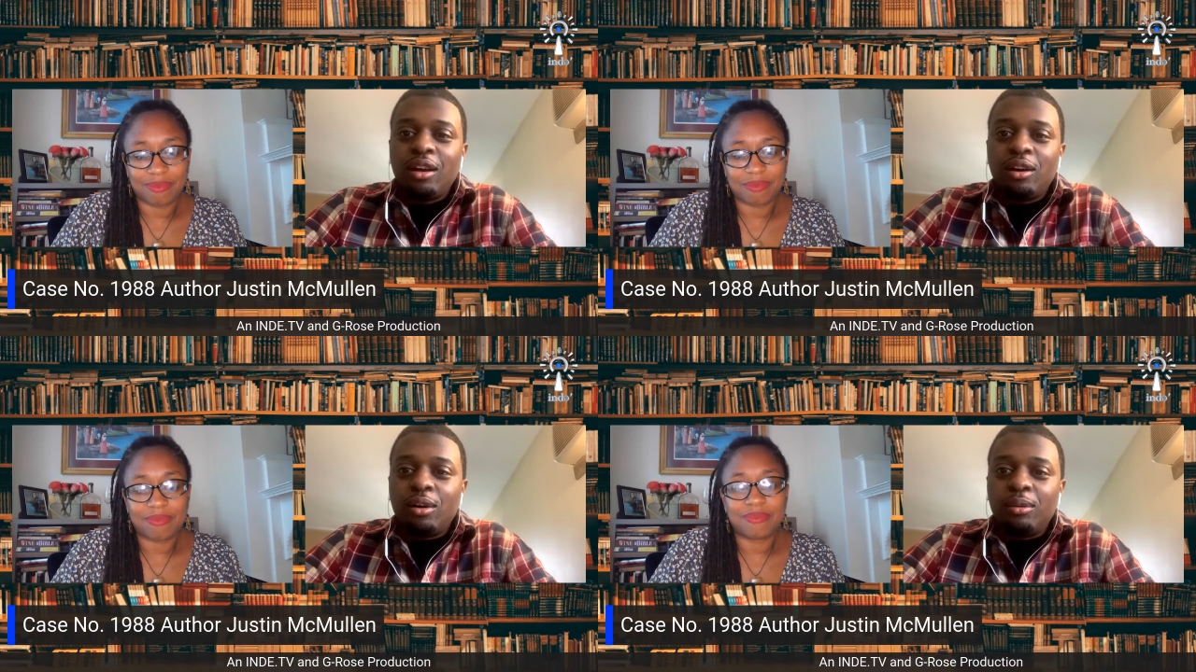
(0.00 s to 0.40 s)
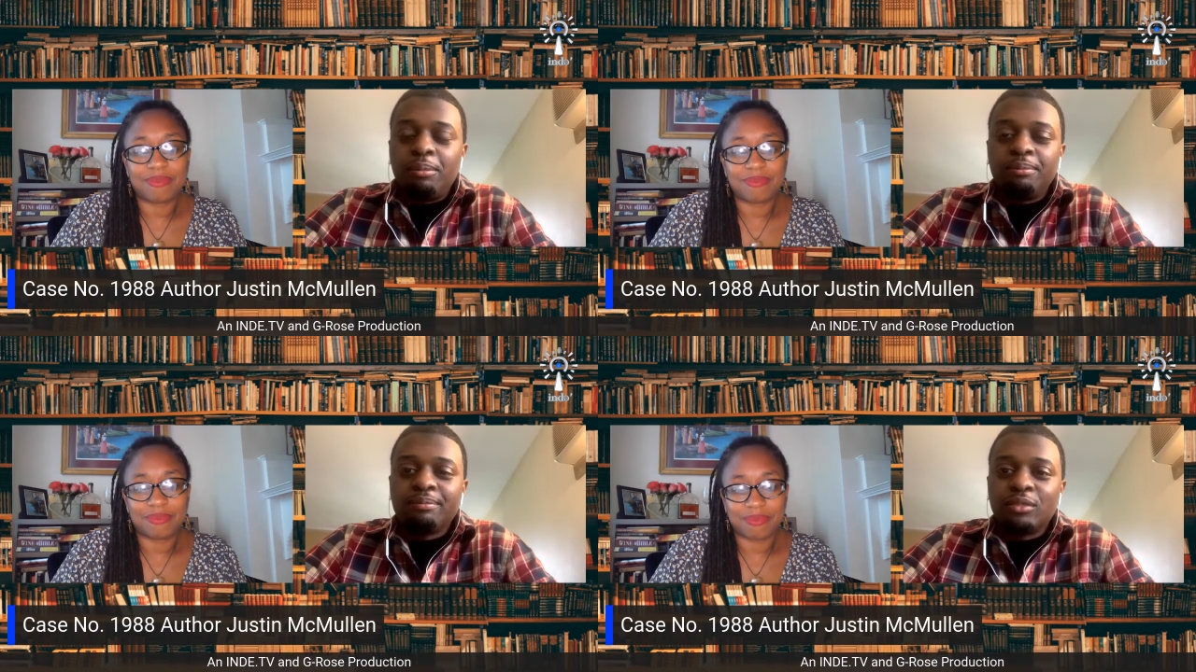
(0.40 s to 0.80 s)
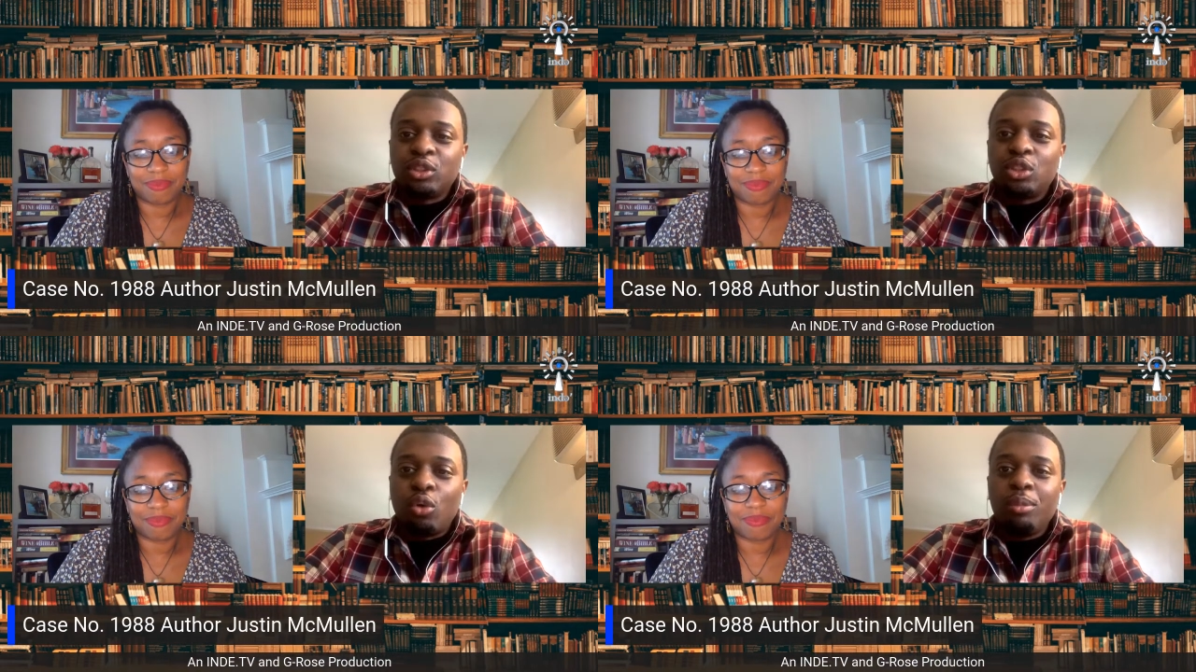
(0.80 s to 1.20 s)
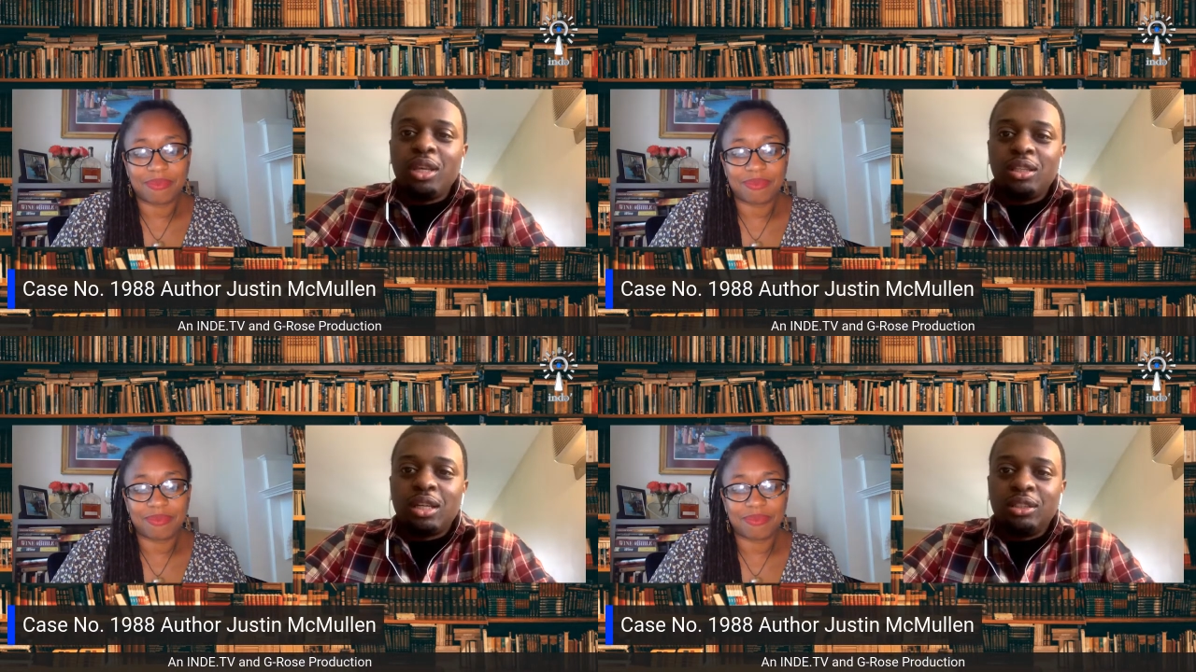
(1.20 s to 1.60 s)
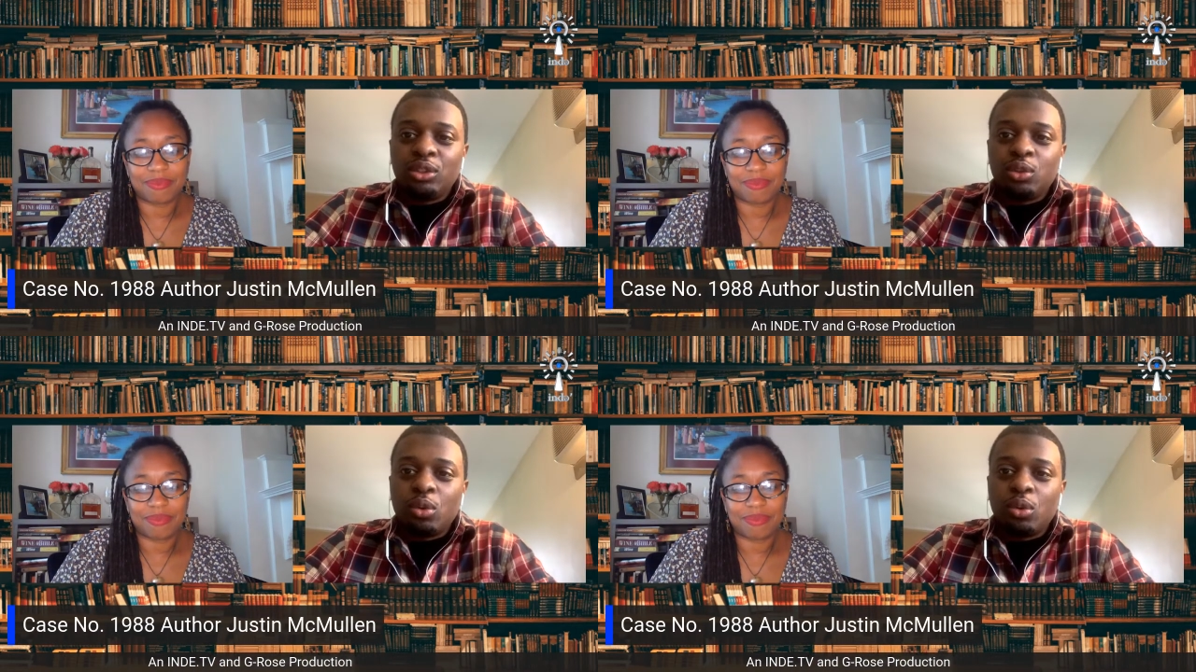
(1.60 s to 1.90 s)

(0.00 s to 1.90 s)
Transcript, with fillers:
Speaker 1: Um, so many touching